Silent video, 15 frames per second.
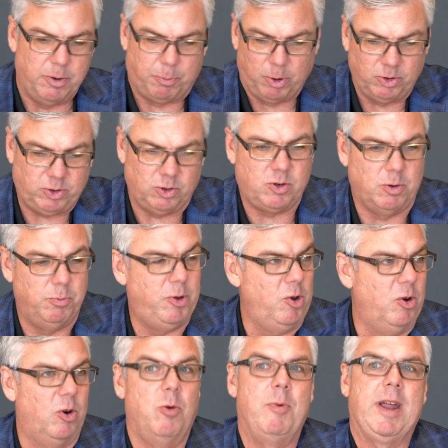the personal
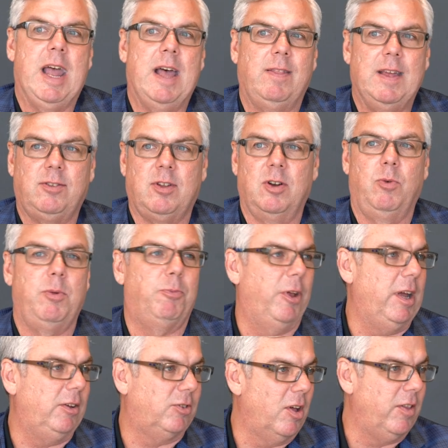computer, oh my God, that's going to
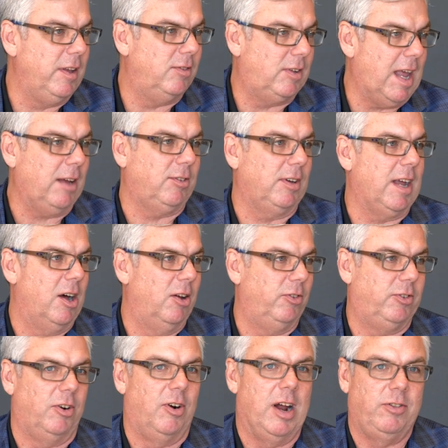replace all these tax
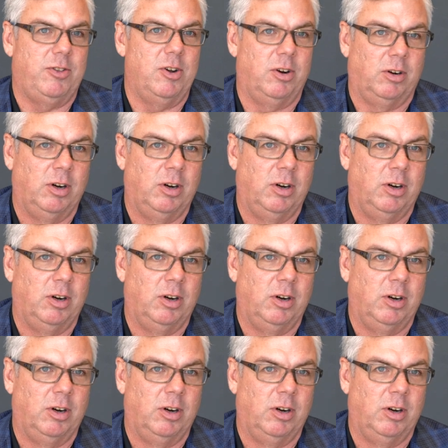accountants that are out there.